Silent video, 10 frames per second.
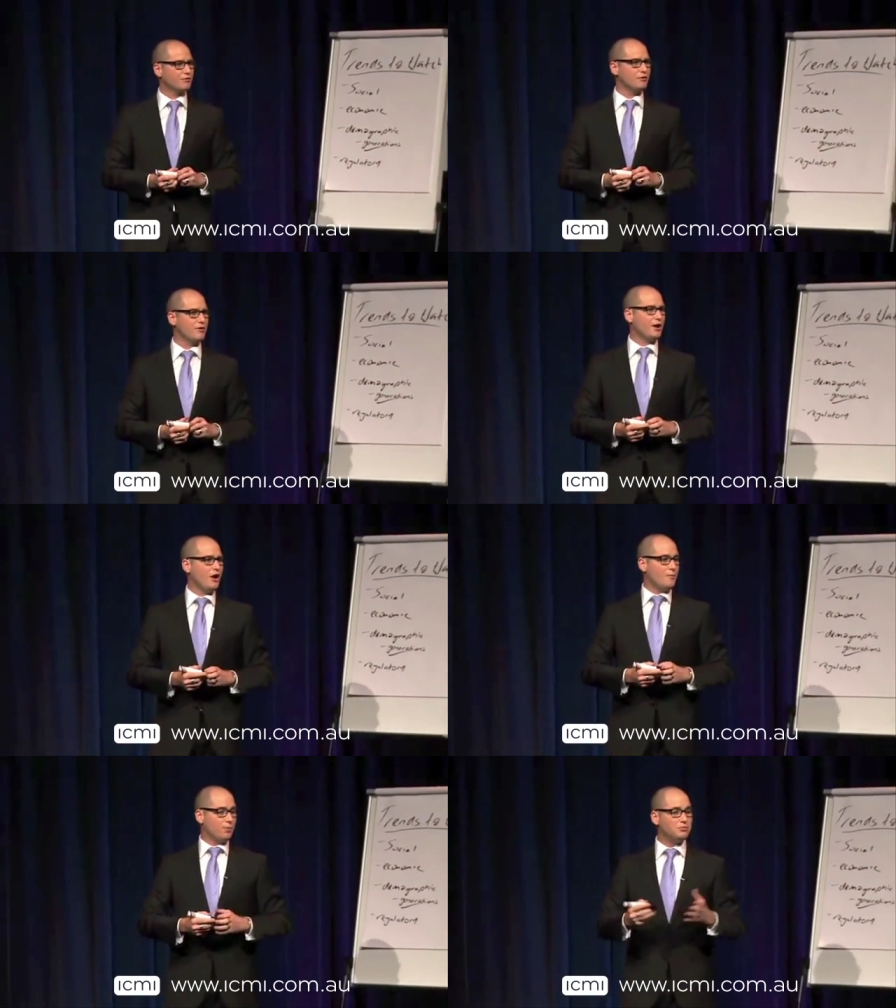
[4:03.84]
through and
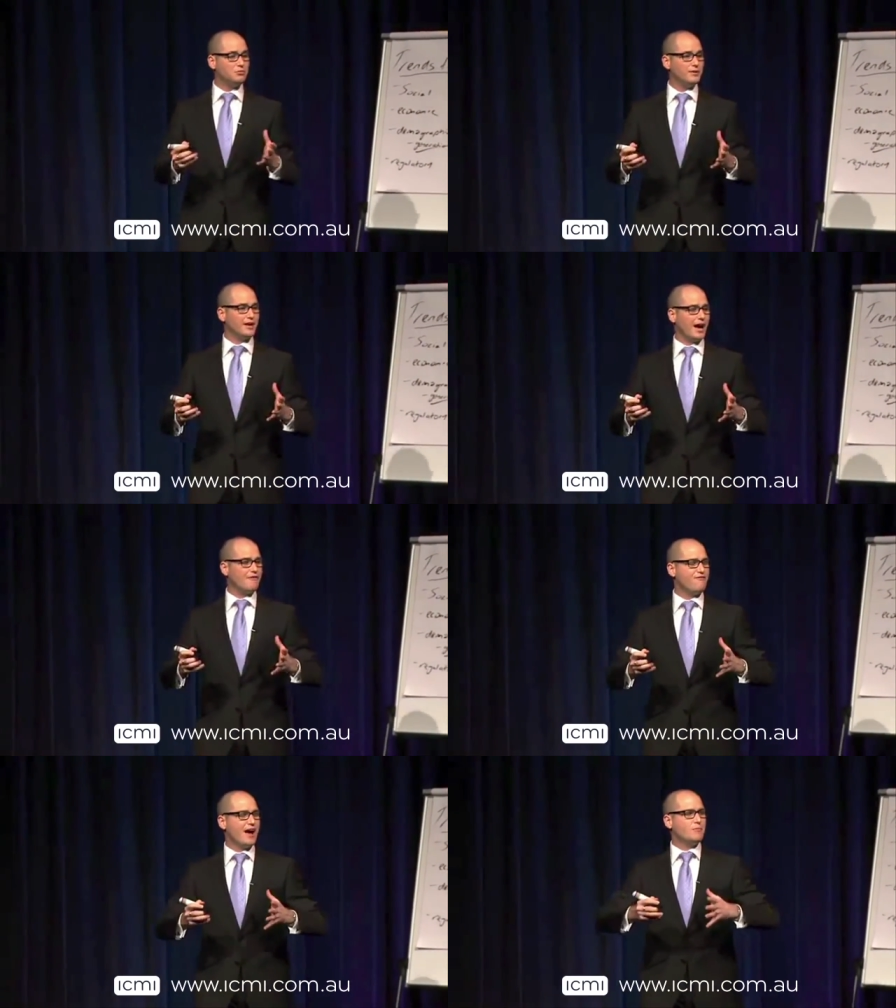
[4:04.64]
probably a
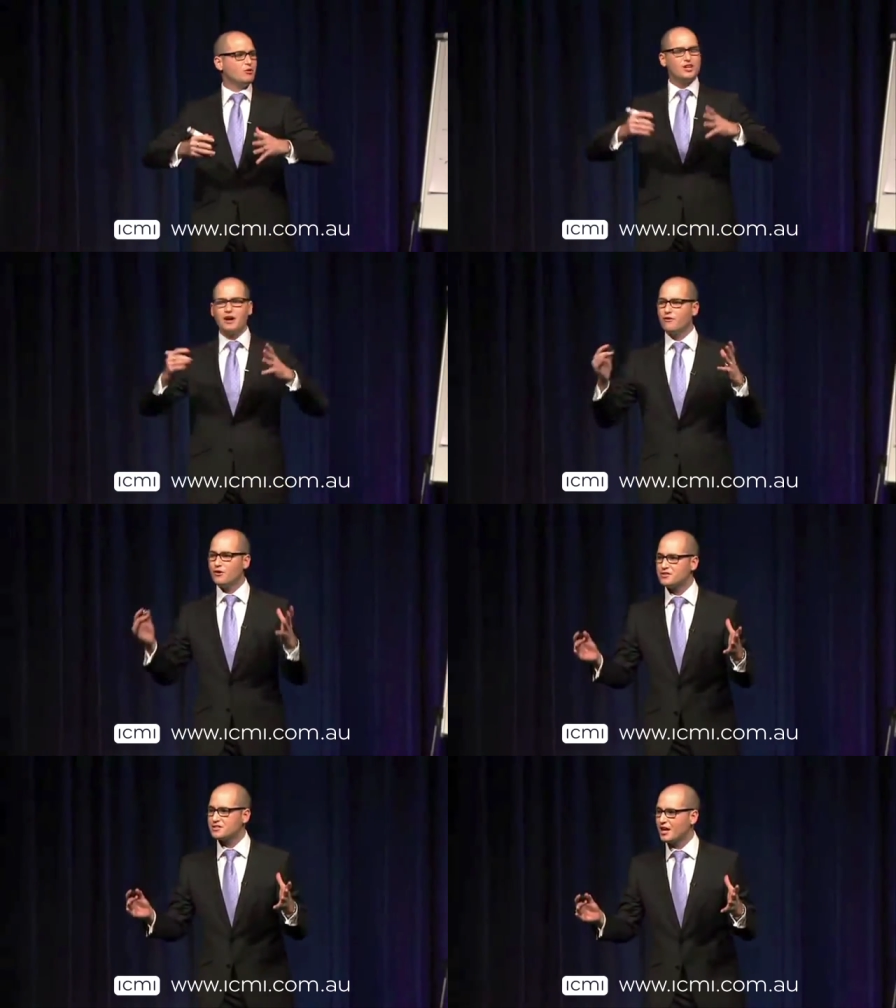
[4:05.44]
far more
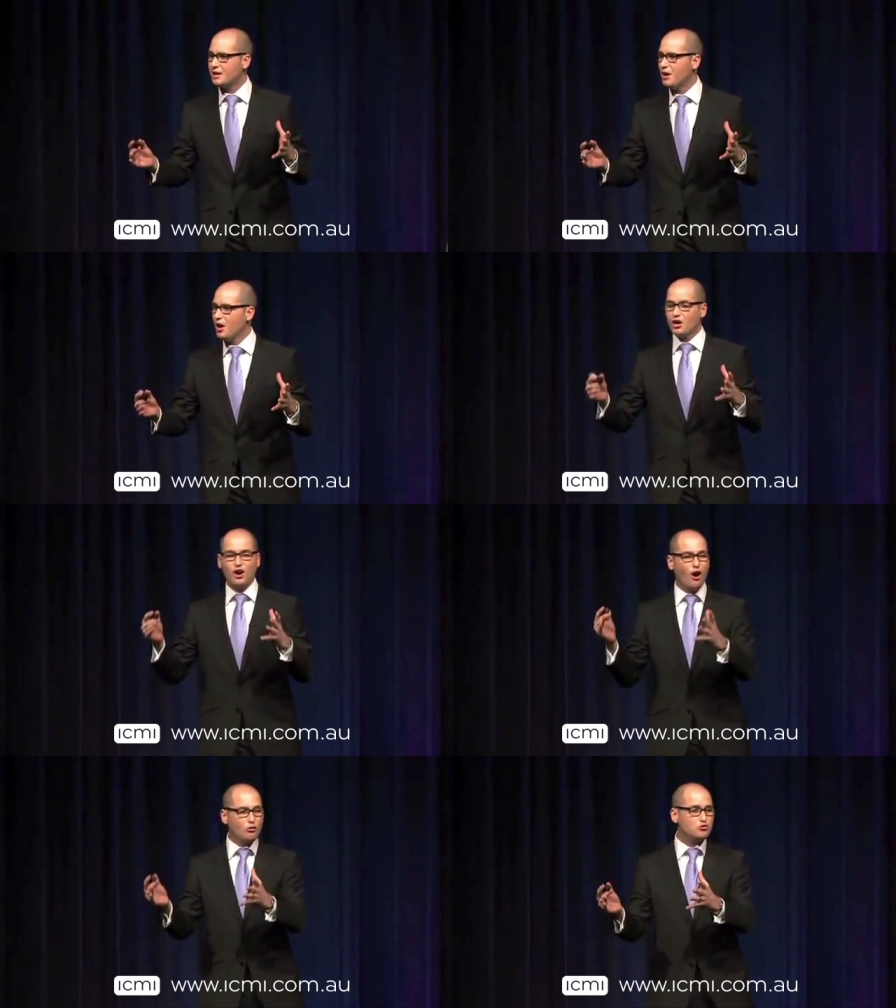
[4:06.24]
diverse team
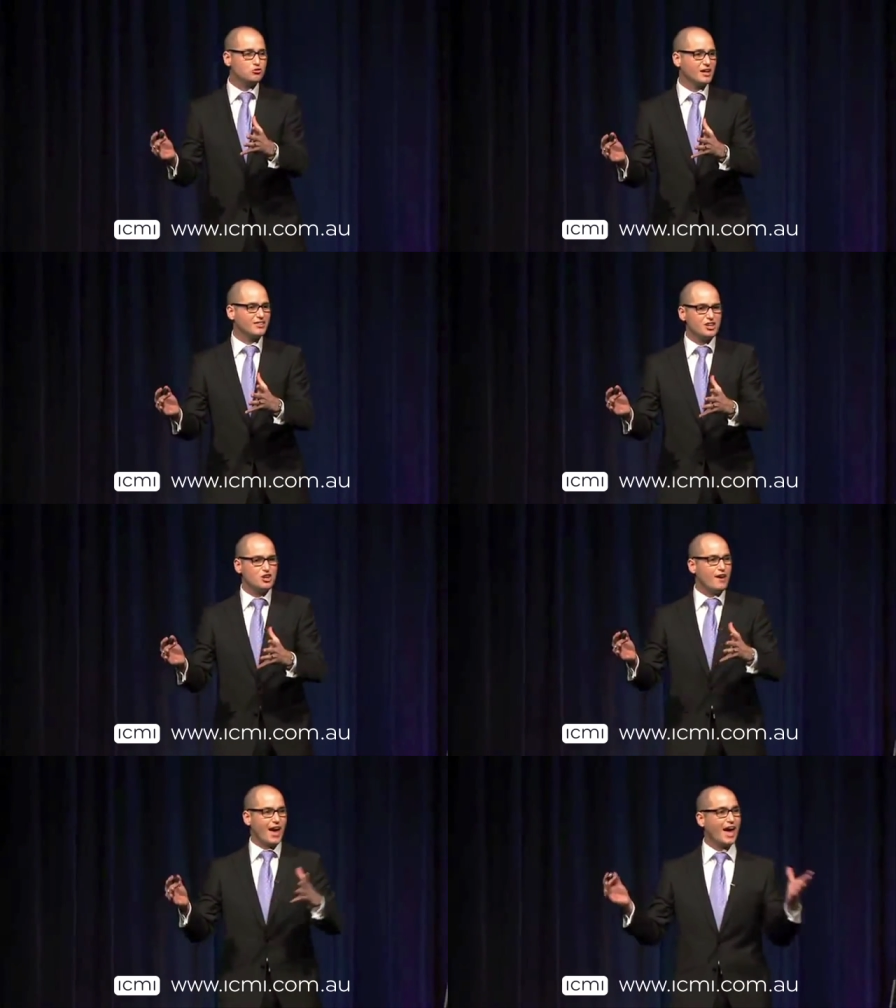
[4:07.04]
culturally than
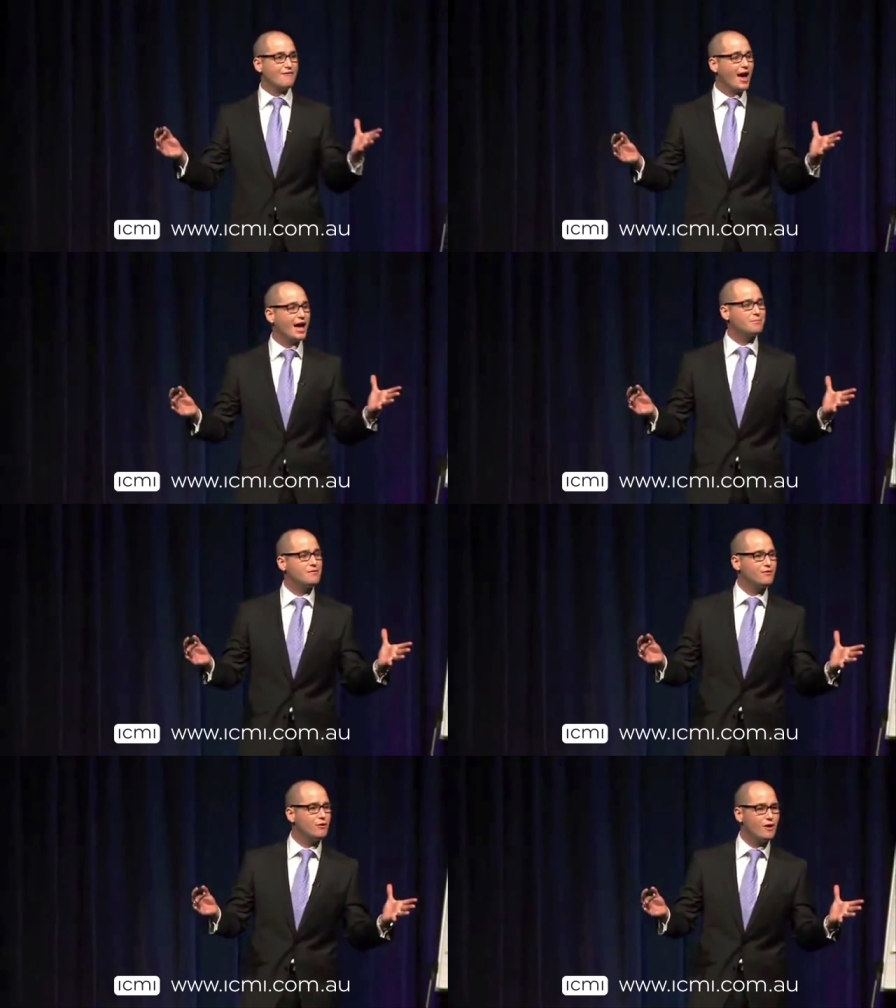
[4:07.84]
you've ever had
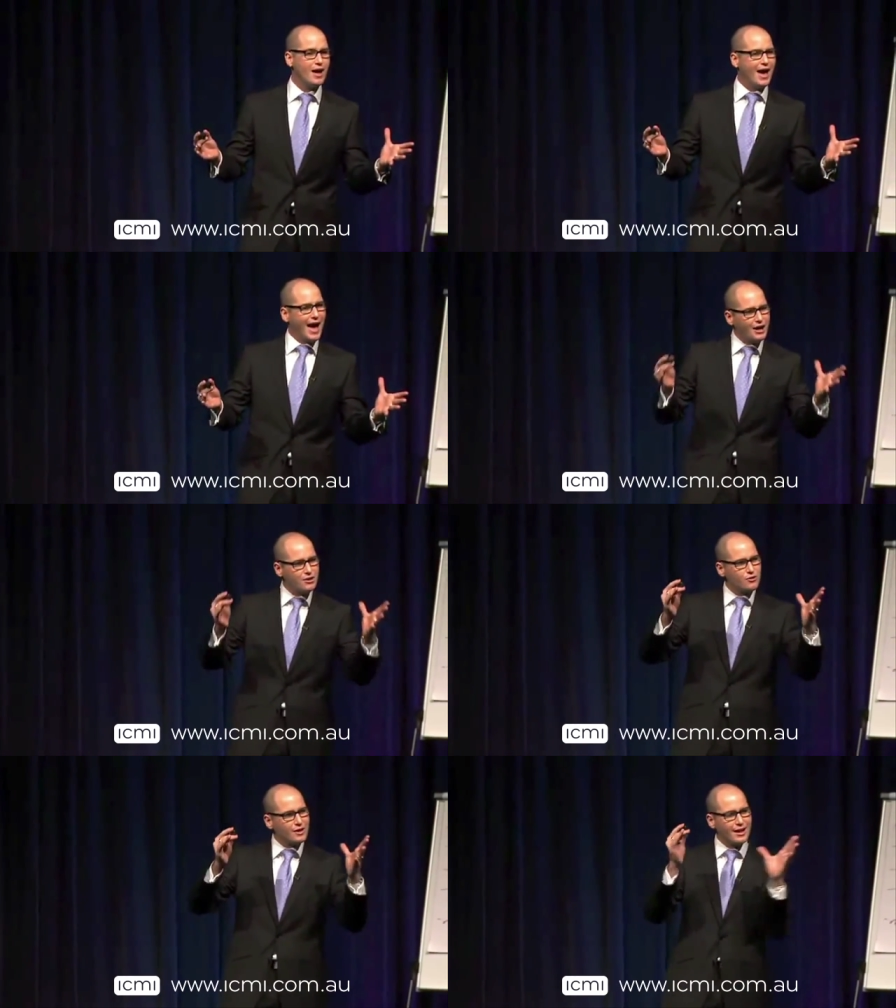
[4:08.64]
before. How do
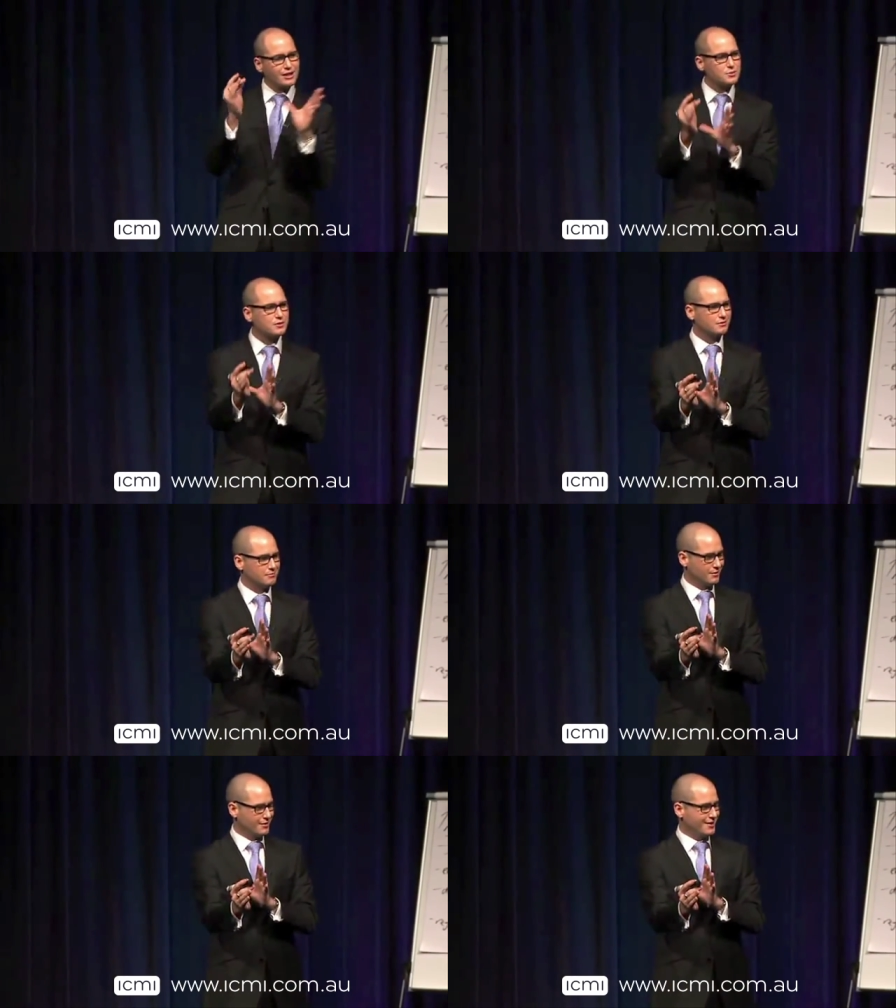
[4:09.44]
you connect with them?
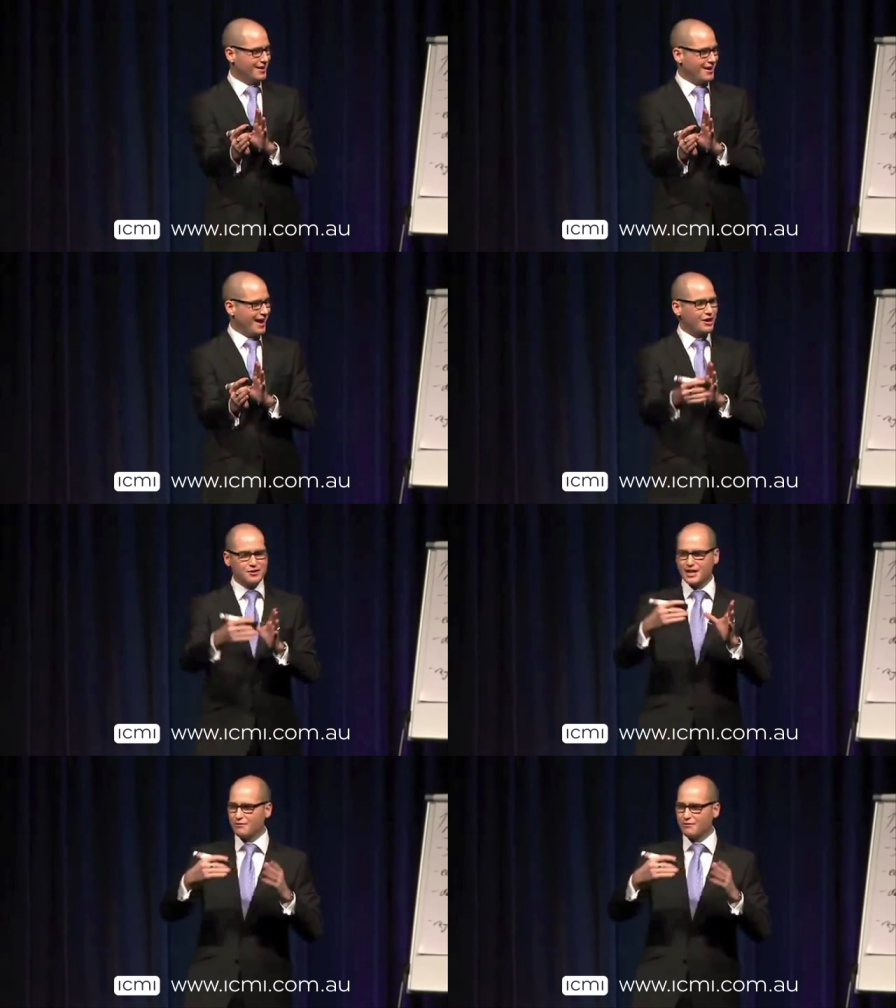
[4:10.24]
How do you stay